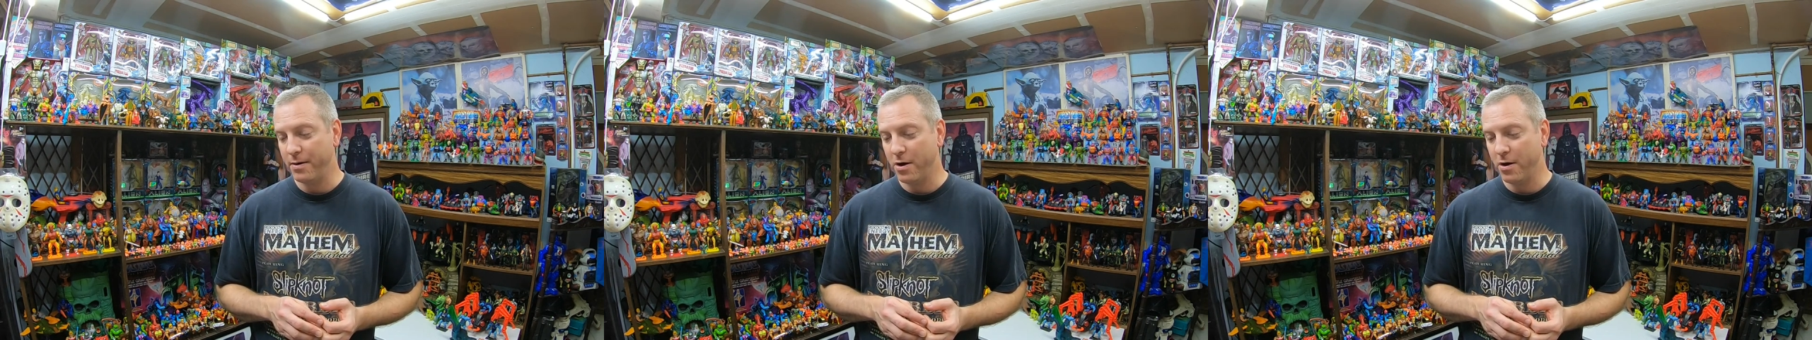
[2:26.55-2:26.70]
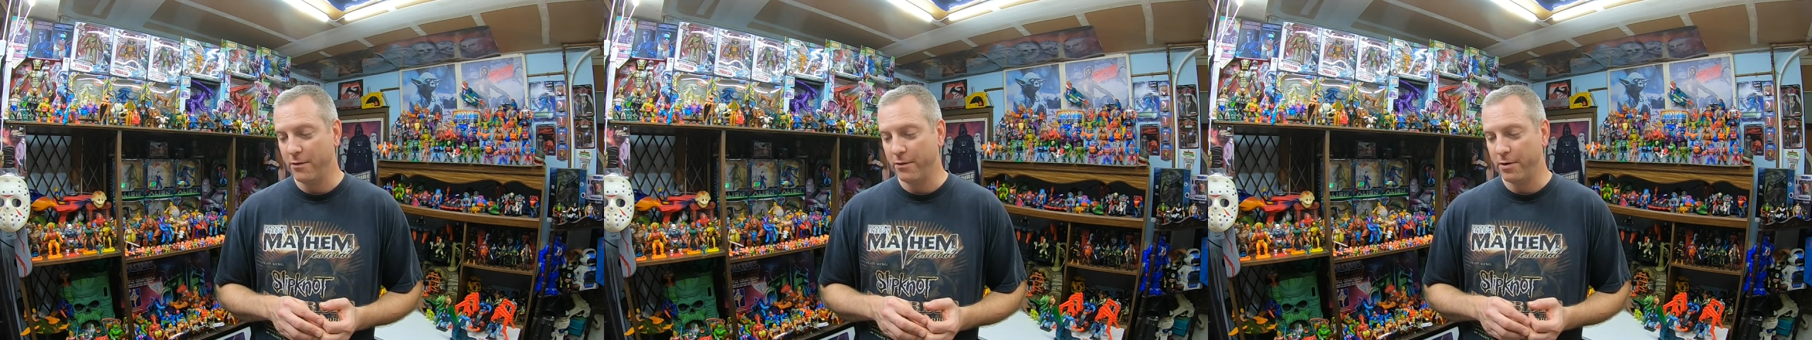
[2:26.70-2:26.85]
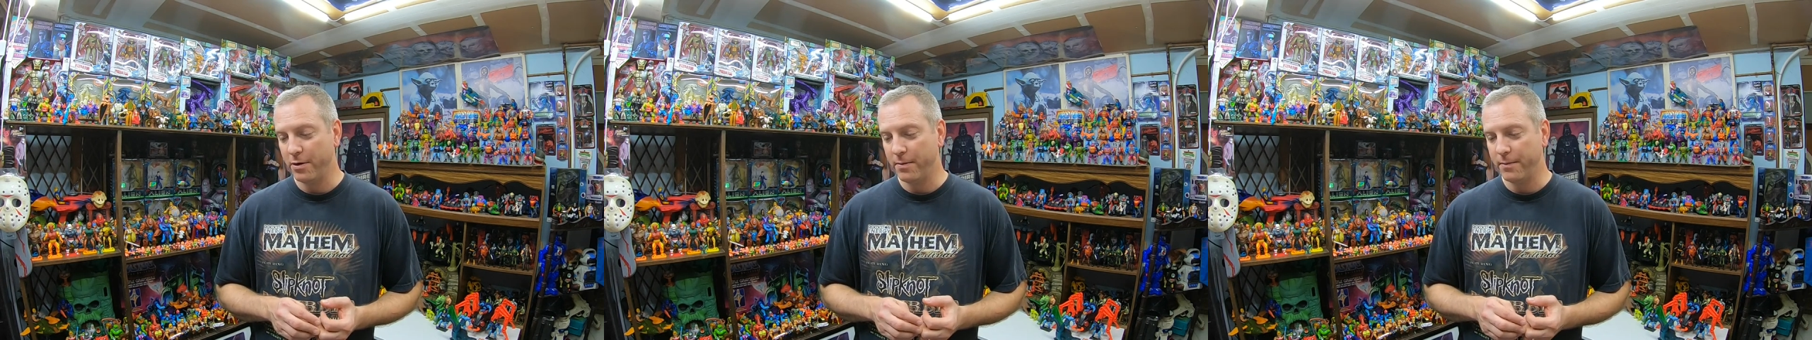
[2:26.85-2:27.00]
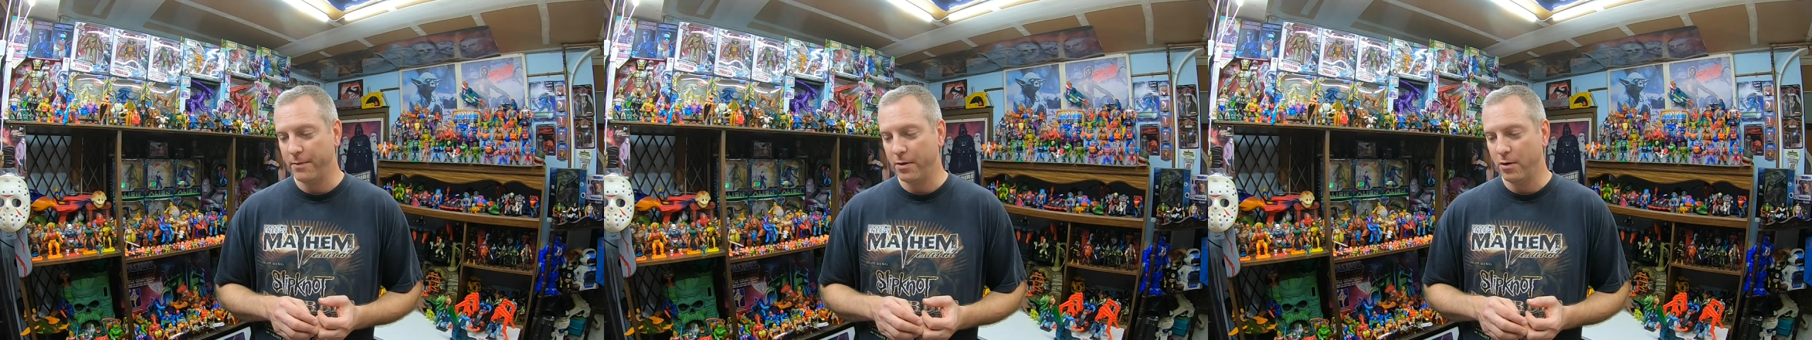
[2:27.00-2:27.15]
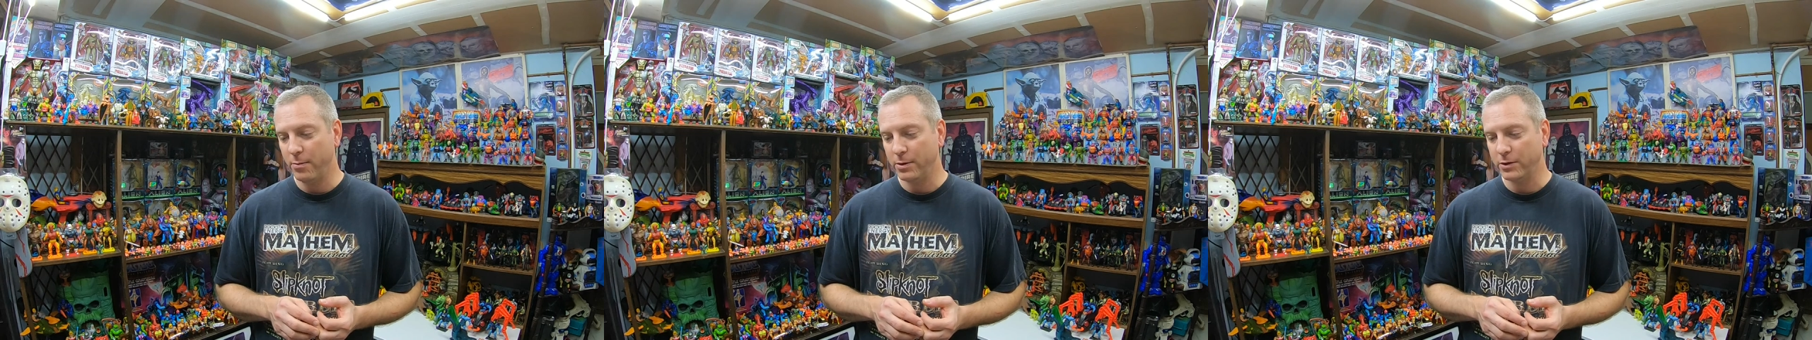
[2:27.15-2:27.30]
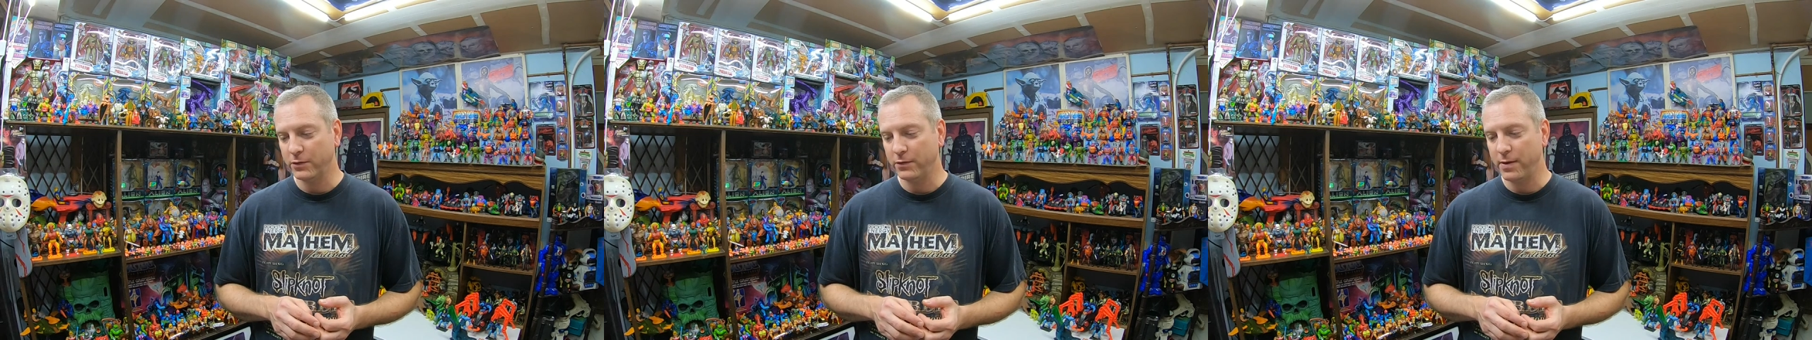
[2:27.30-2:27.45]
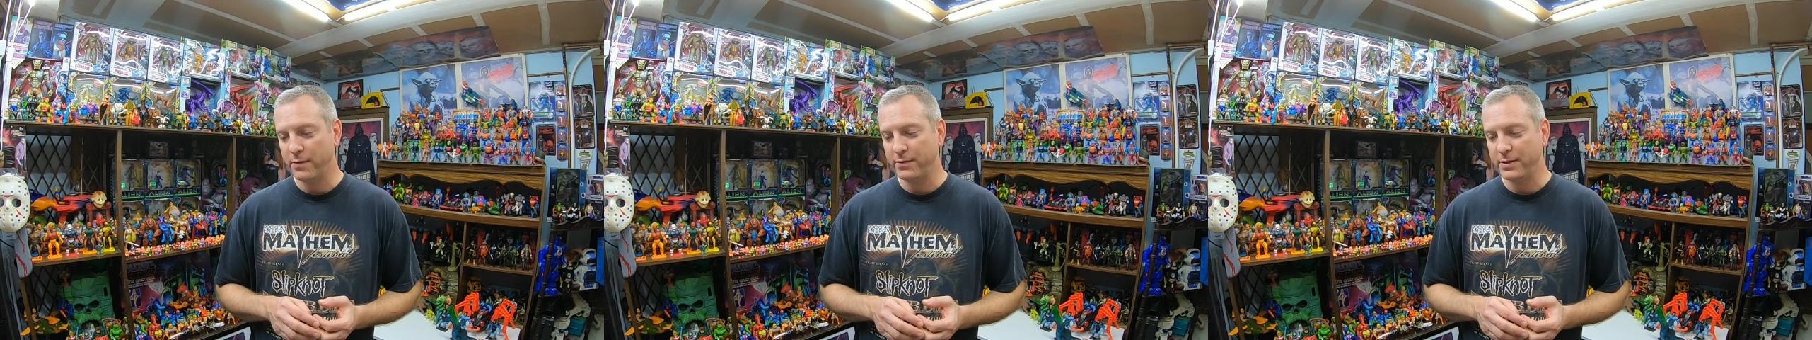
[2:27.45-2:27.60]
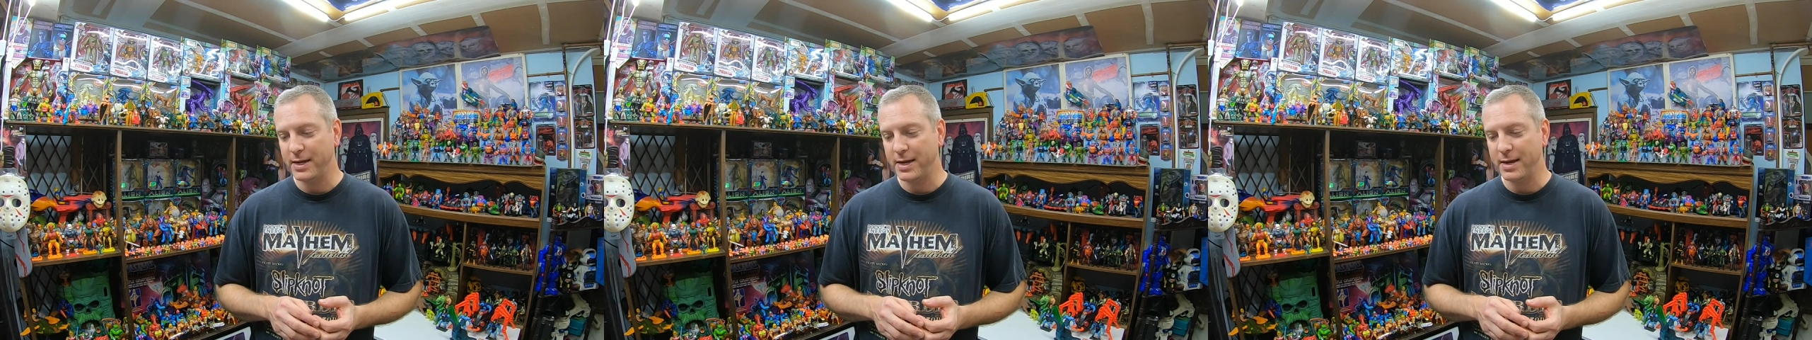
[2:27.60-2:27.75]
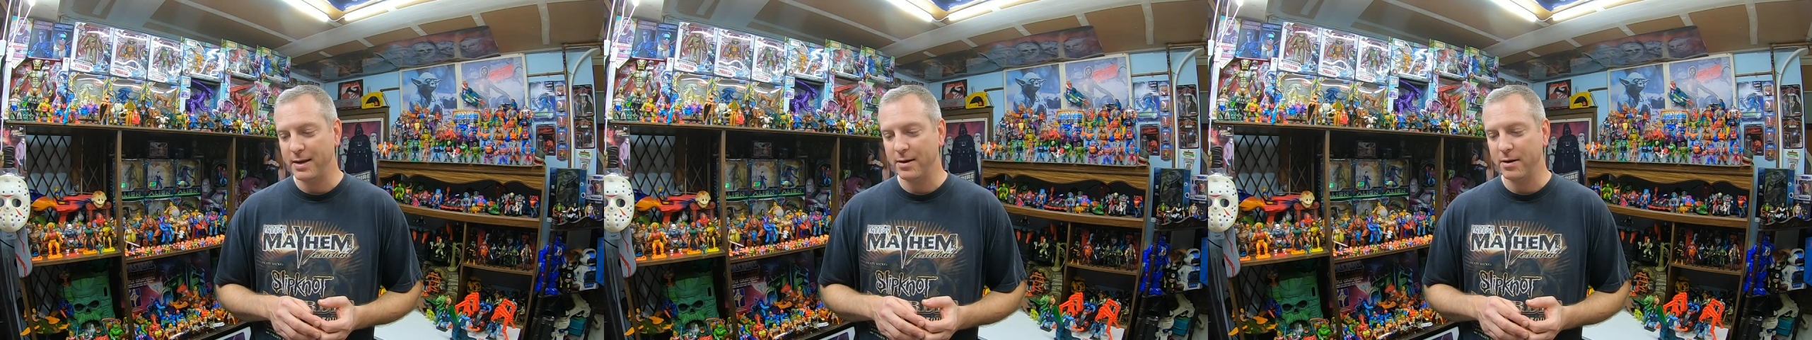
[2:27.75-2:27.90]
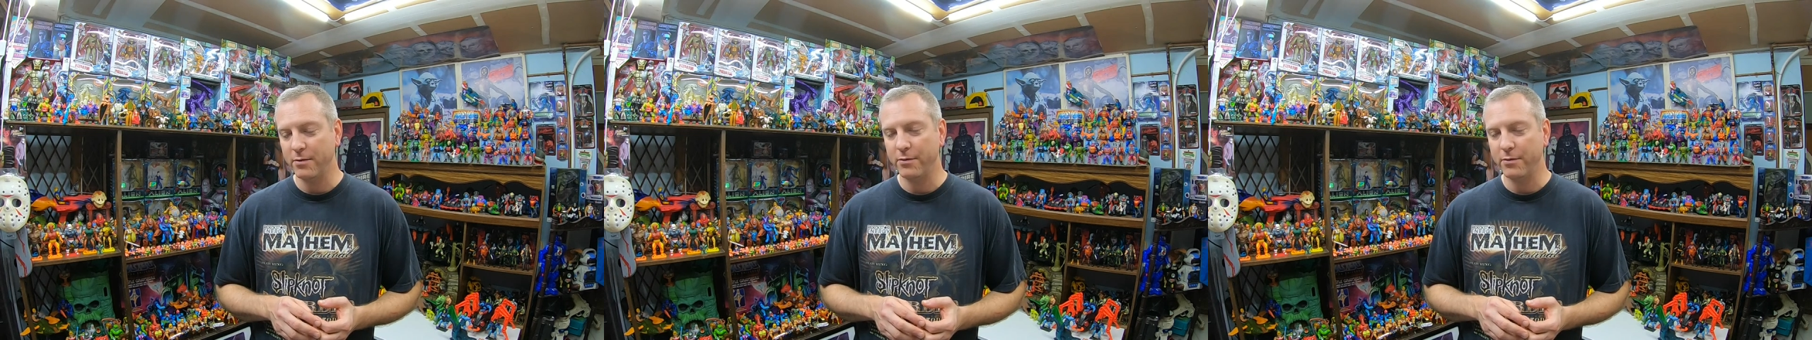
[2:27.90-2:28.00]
over almost 15